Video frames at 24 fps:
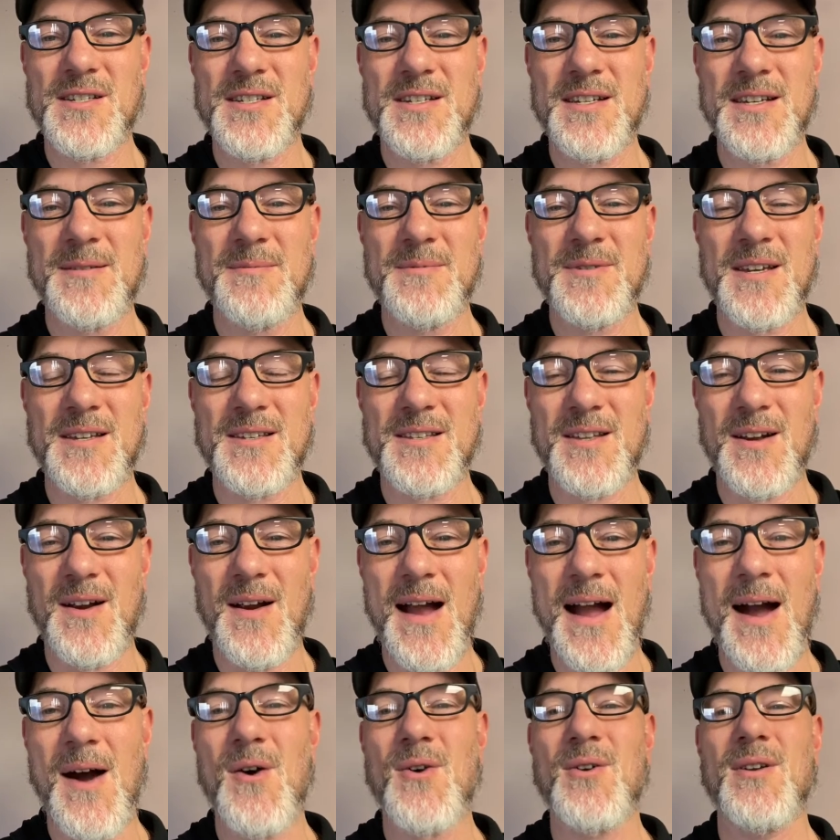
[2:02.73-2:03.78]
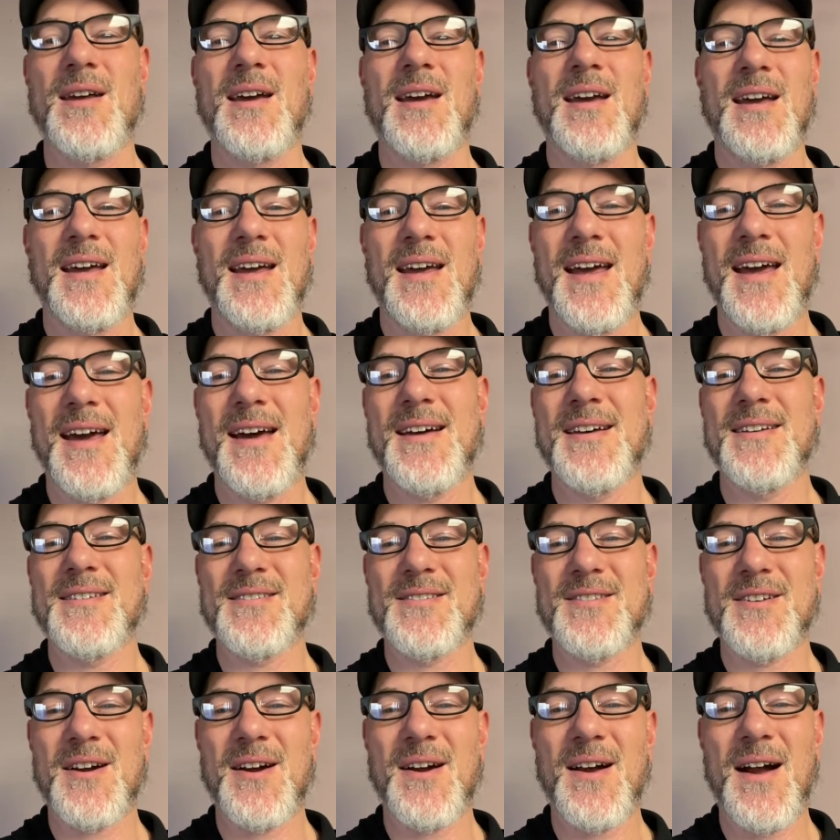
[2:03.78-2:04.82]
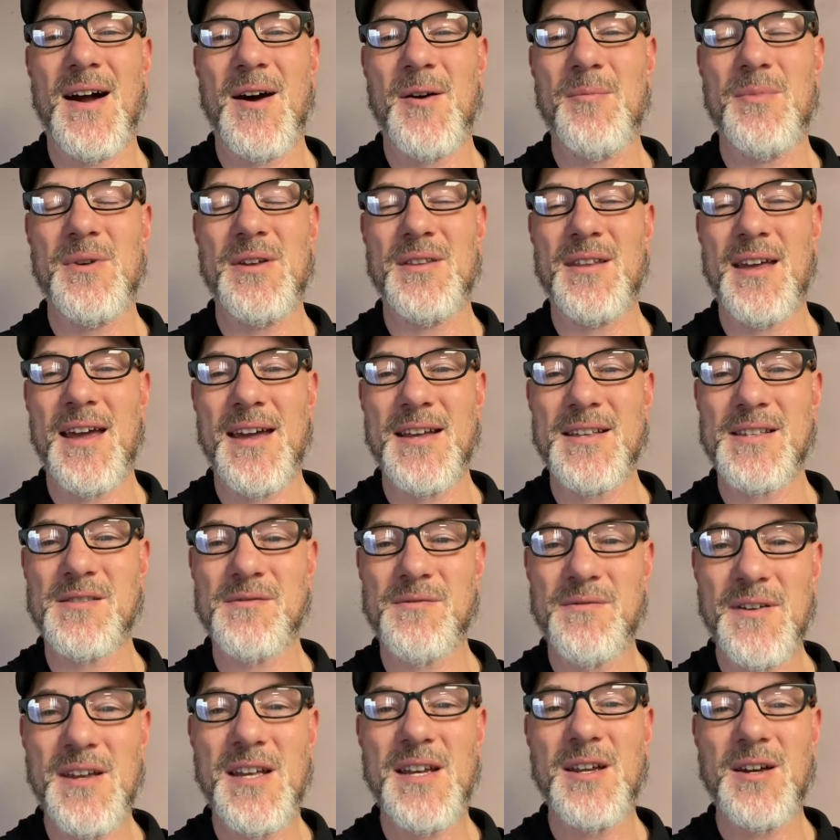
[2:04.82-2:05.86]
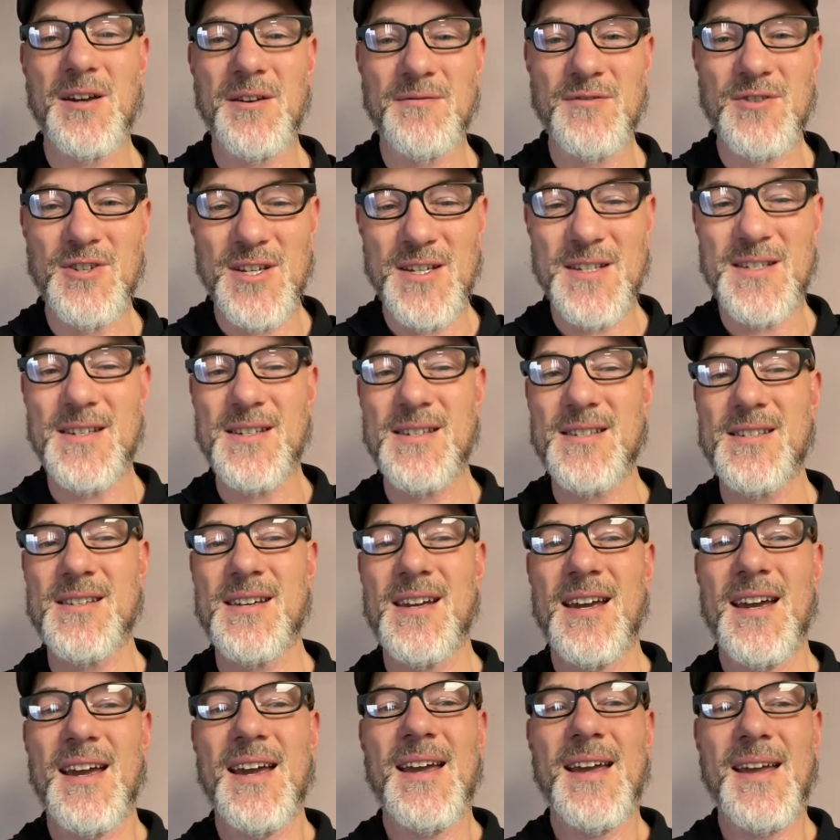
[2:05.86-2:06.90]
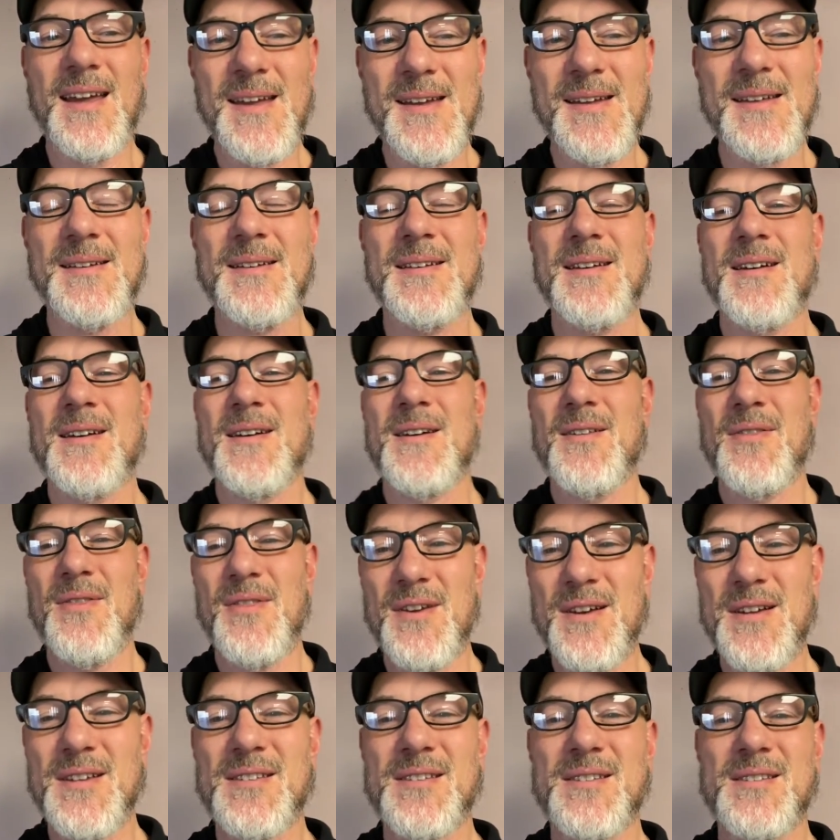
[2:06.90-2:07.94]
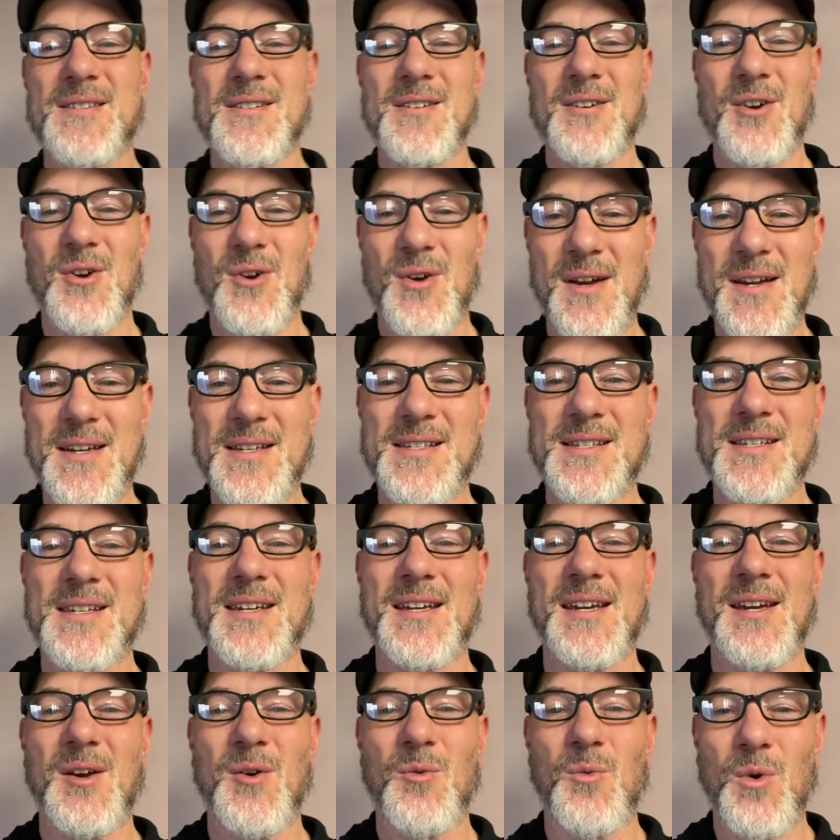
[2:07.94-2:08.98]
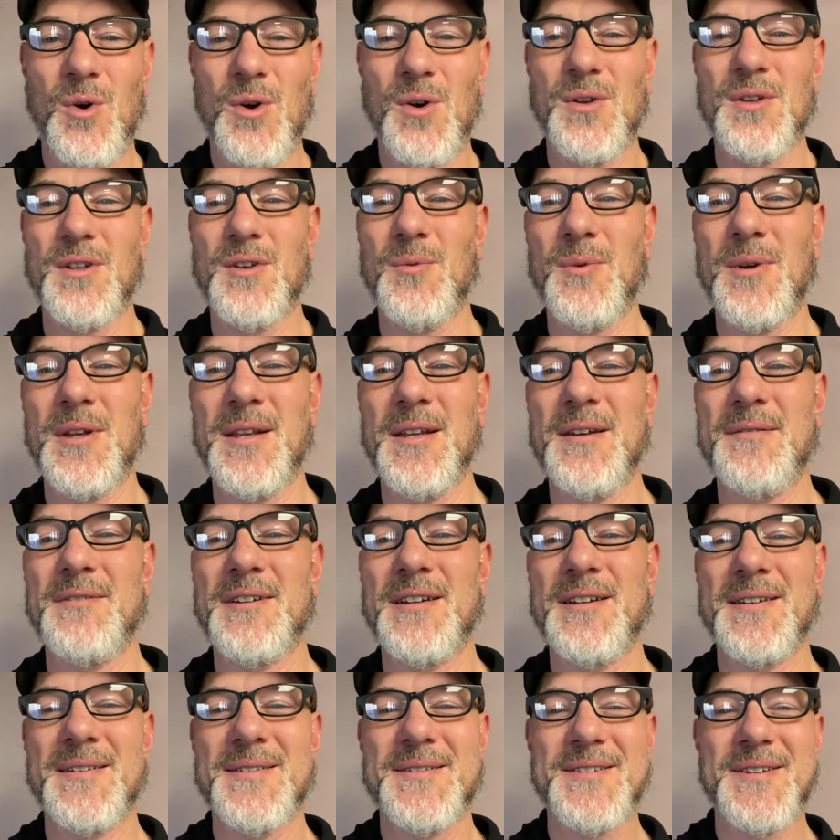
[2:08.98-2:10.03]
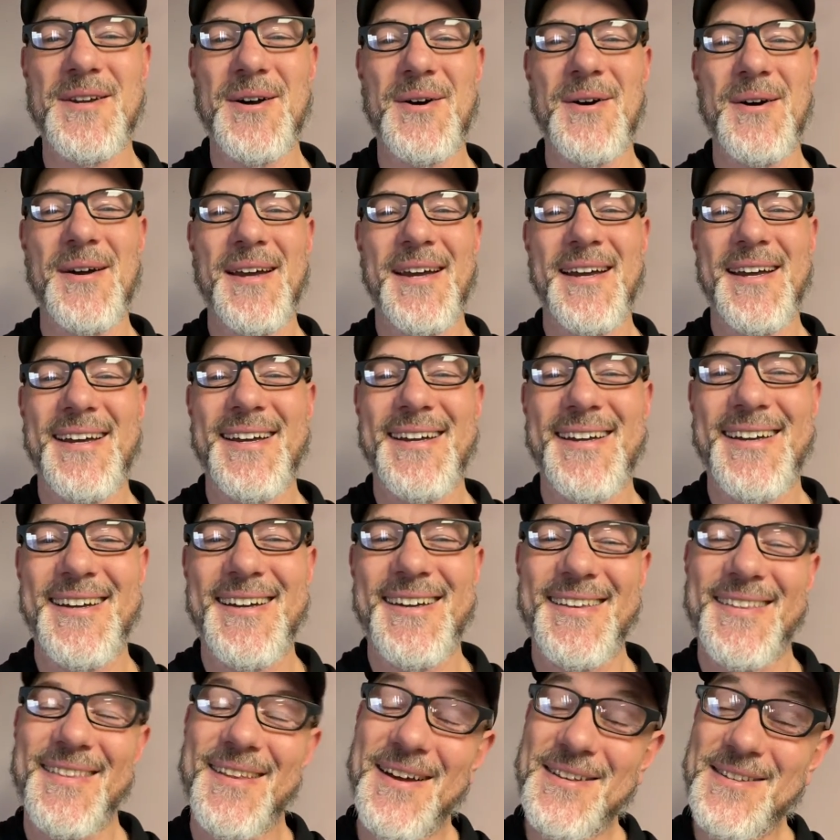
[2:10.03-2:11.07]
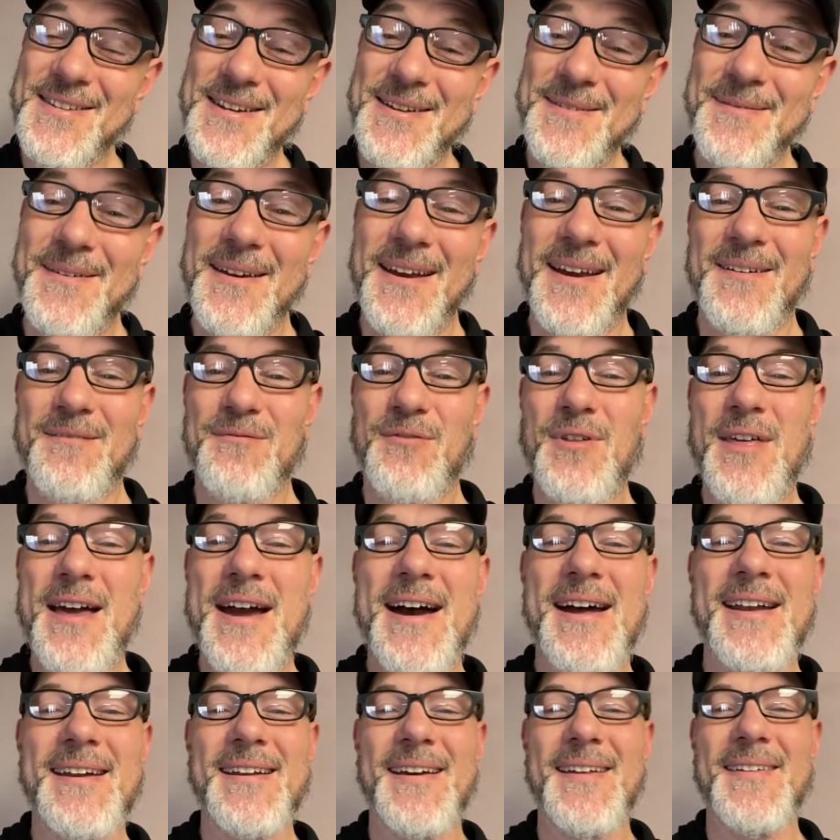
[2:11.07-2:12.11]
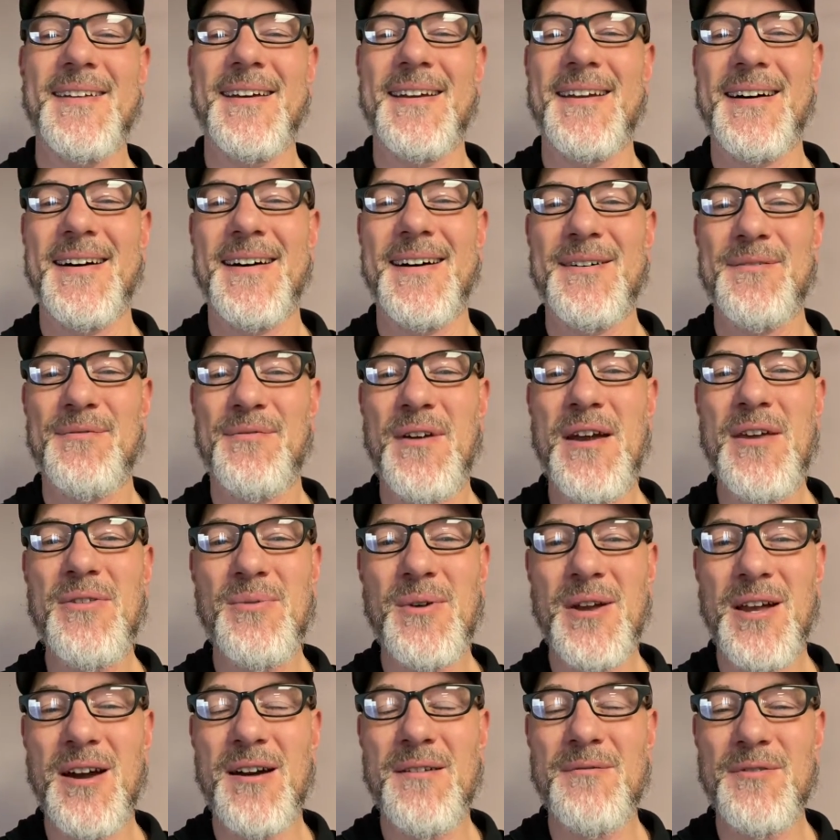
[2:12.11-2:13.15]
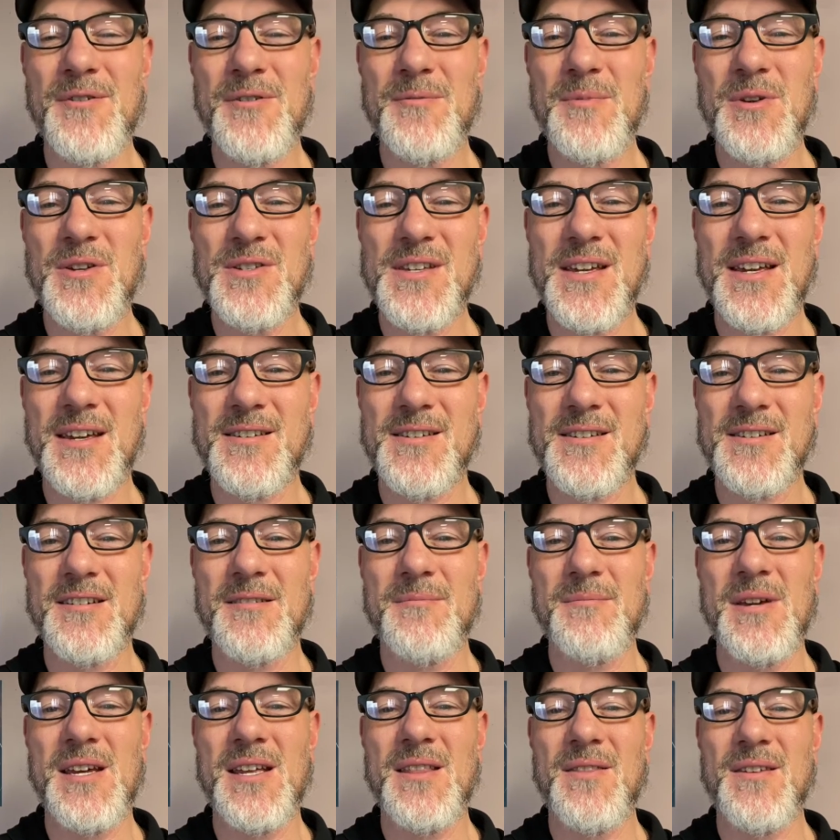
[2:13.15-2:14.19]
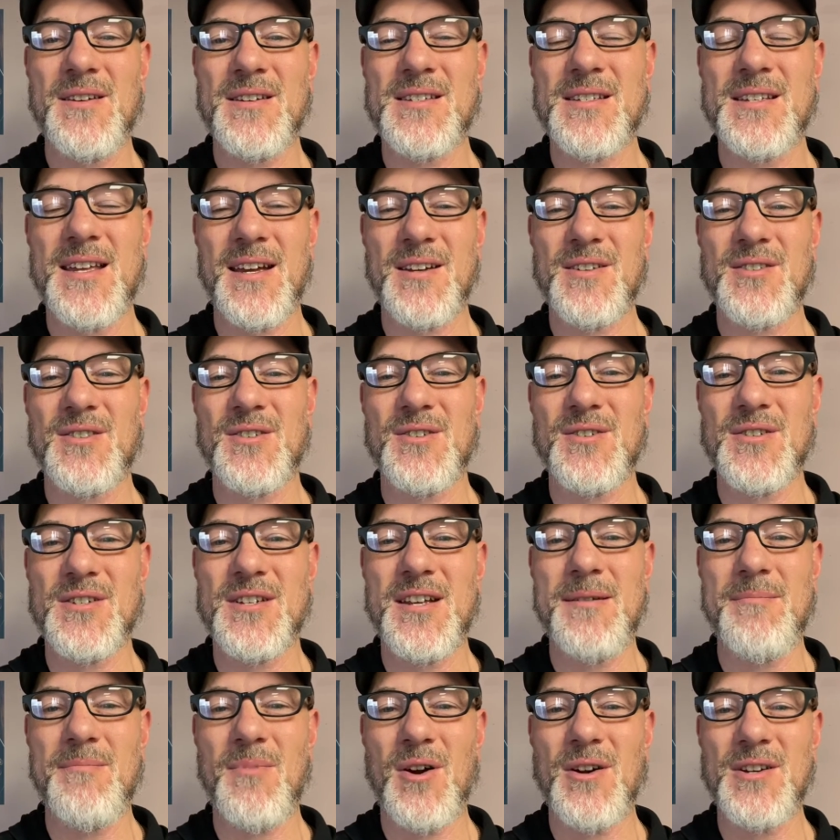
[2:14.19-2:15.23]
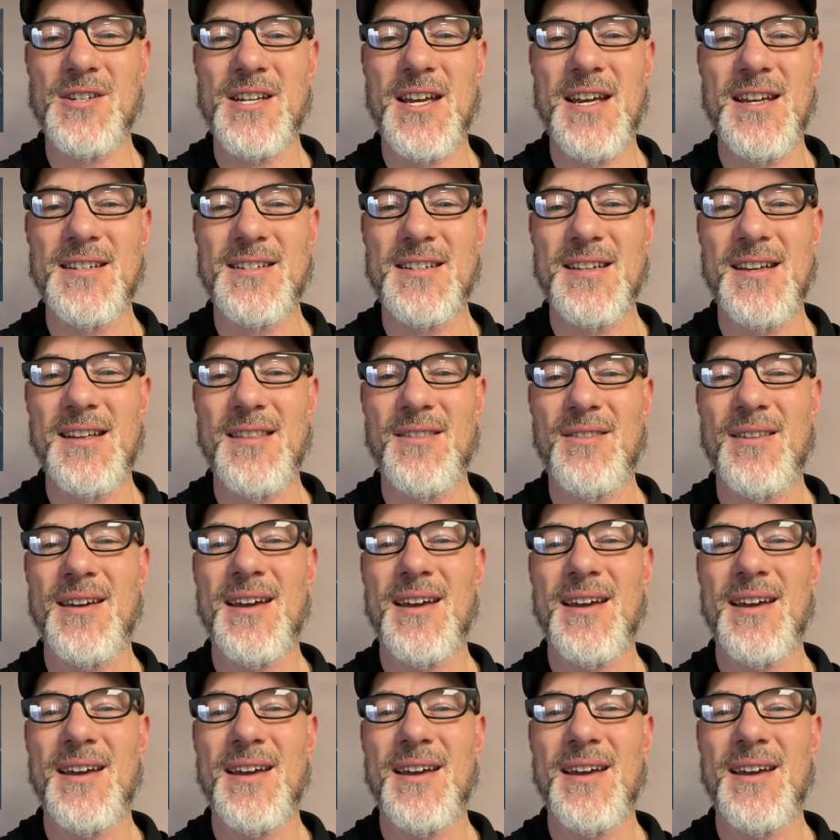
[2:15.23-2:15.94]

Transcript: teams as they're out, as they're out being the hands and feet of Jesus in this crazy world that we live in. So that's it for that. And then uh, Faith Recovery and Music is going to meet this next Thursday, March 18th